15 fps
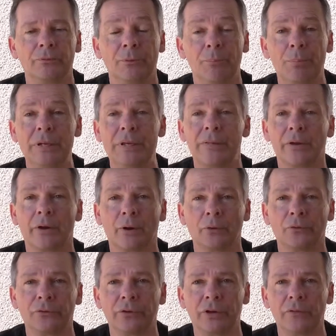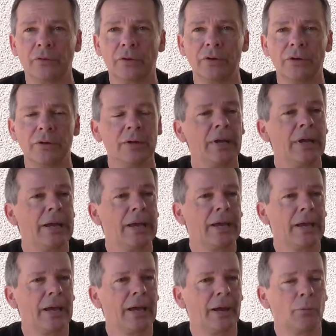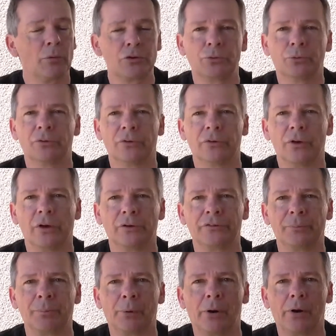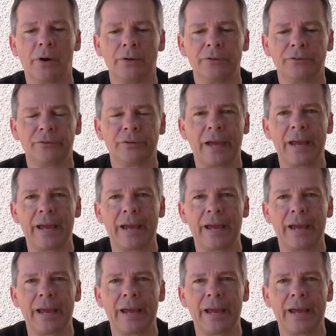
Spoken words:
some beer that I was given, which was a nice surprise,